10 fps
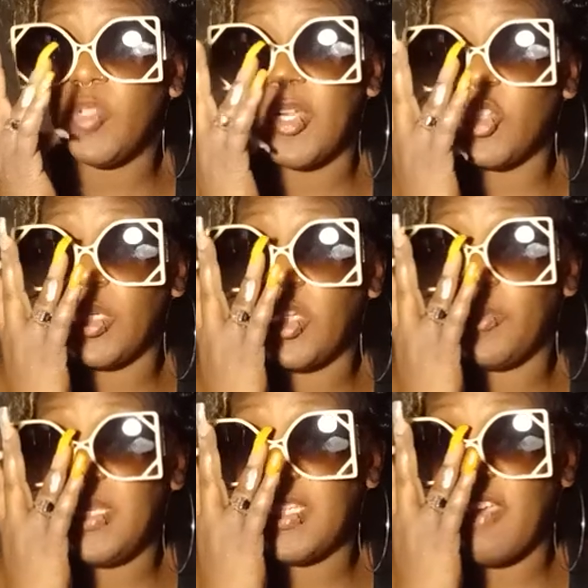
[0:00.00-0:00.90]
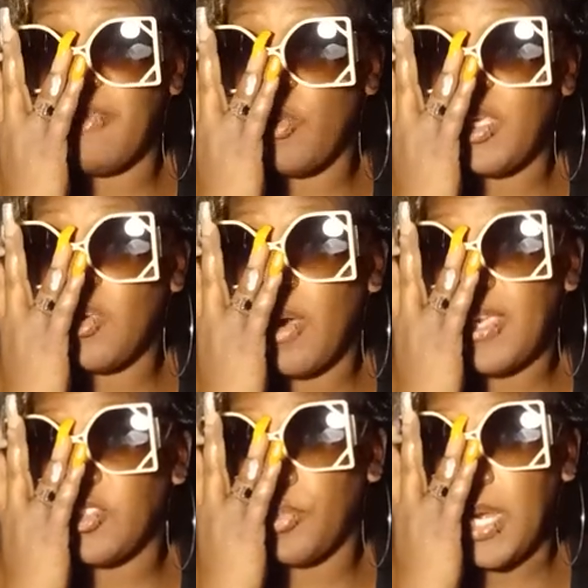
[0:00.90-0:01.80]
my trailer, please have my
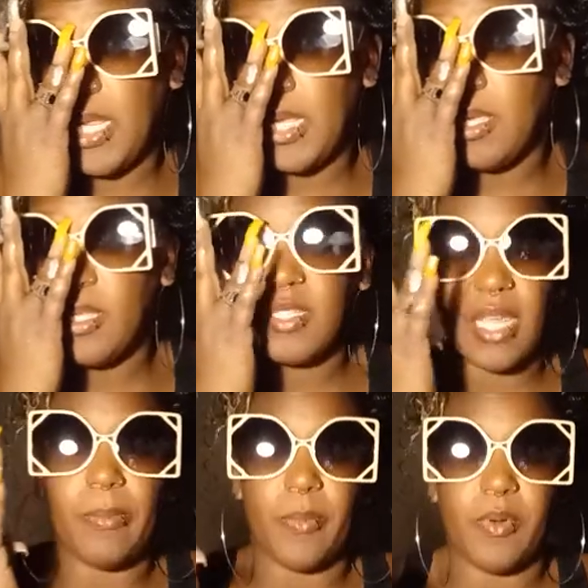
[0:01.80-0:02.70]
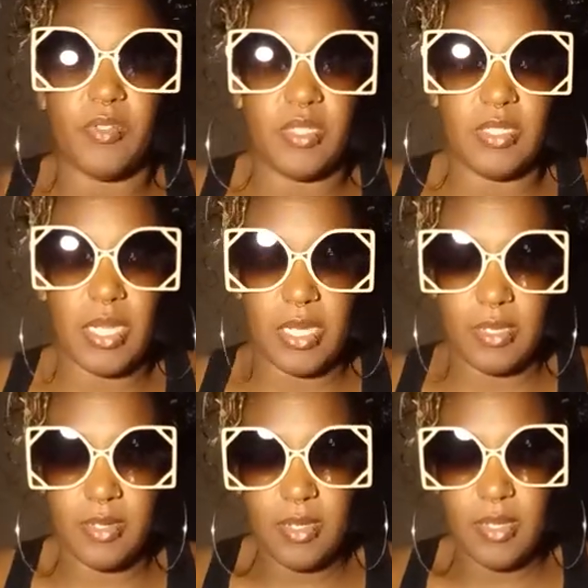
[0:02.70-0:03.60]
wheatgrass ready type of person. Like,
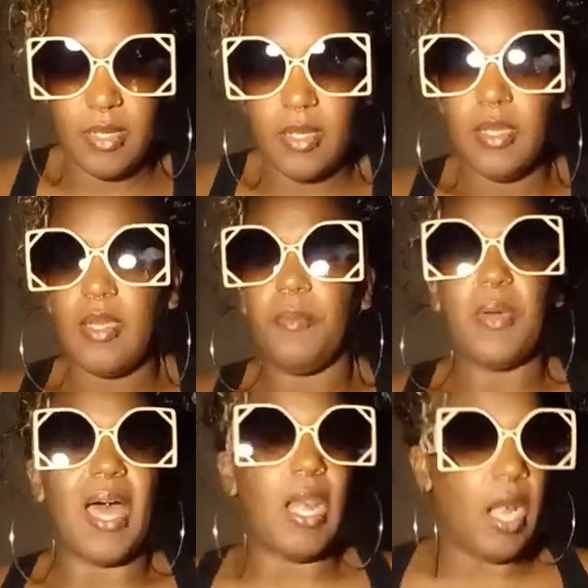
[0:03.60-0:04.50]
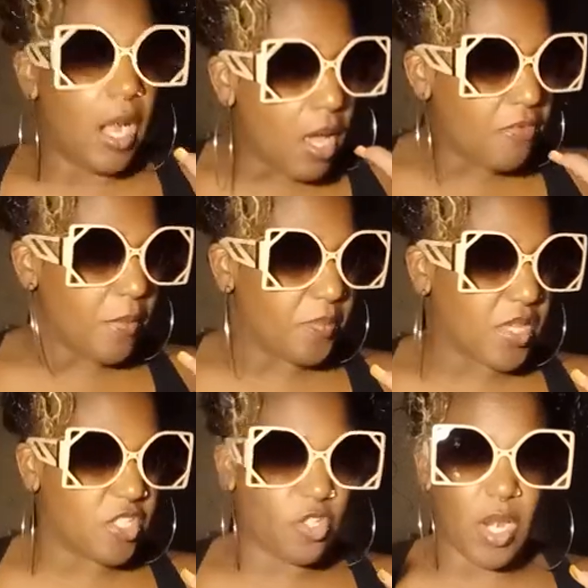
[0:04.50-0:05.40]
but I love them
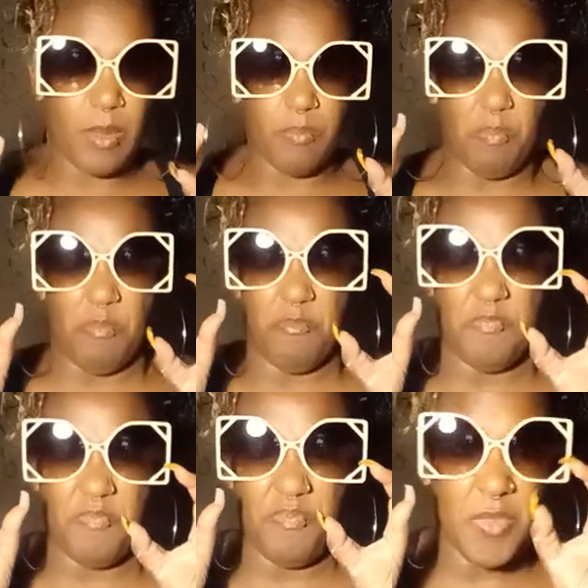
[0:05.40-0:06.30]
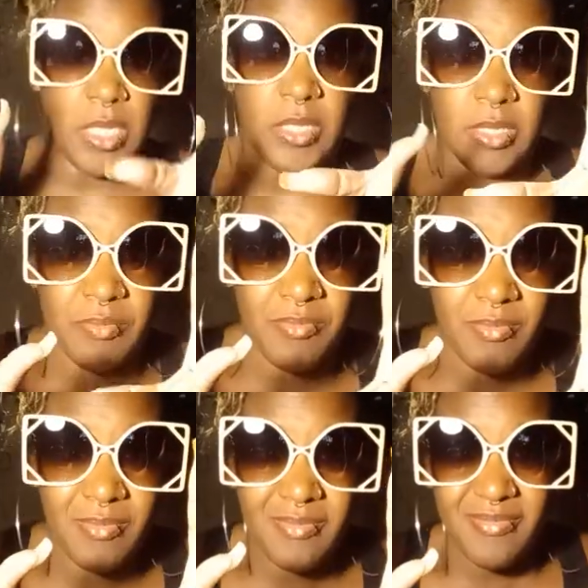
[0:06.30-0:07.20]
because they're like,
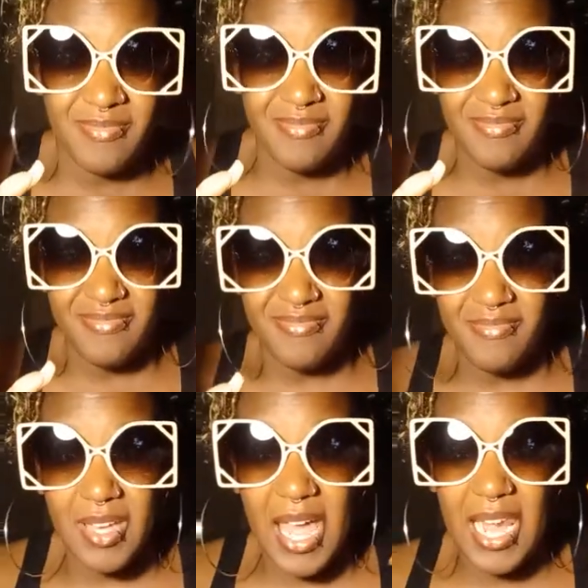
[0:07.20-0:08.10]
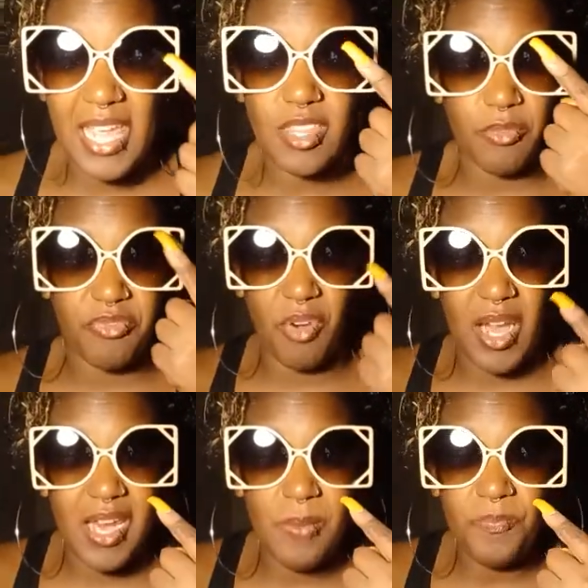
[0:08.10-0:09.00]
I like the
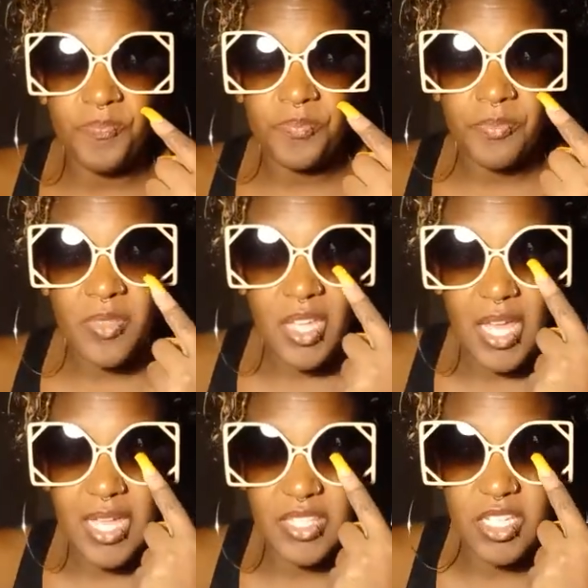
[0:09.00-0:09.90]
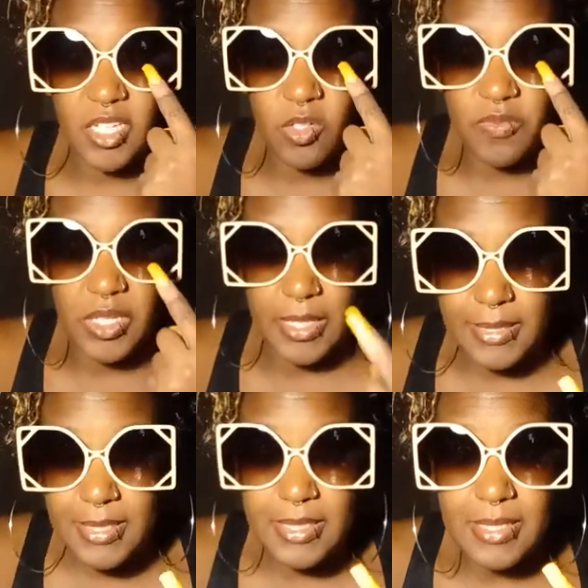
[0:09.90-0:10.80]
frame. I like the color of the
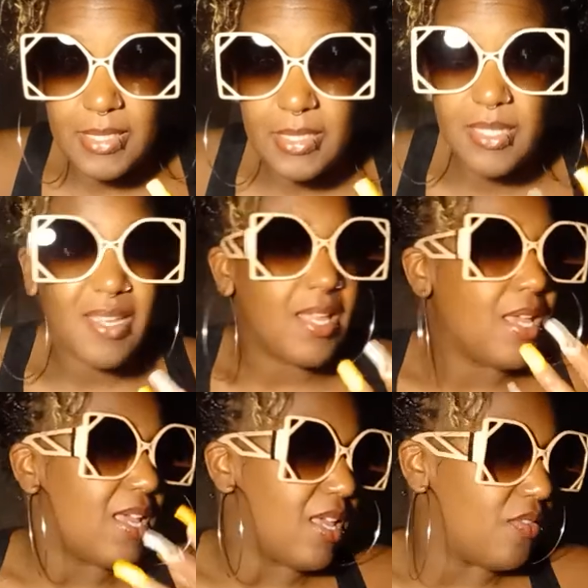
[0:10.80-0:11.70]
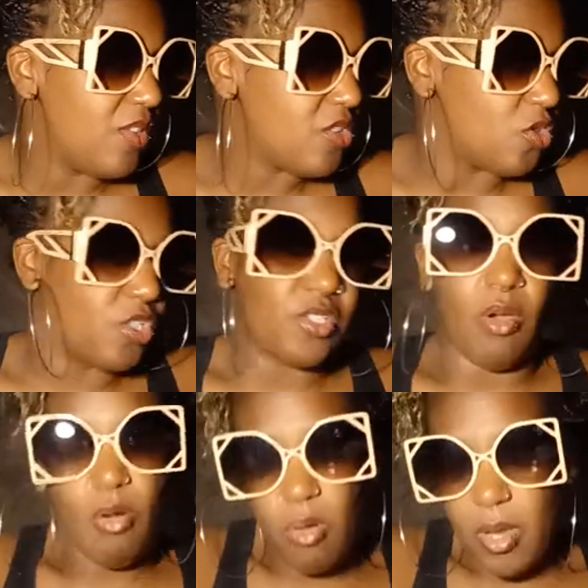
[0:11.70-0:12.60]
lenses. And these are just
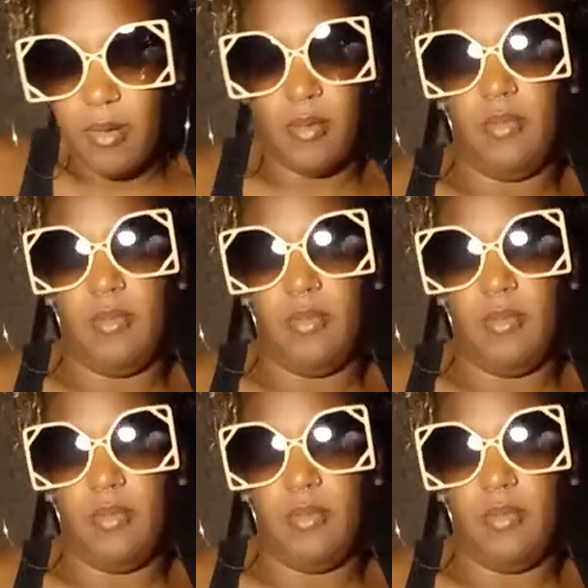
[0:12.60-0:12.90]
on.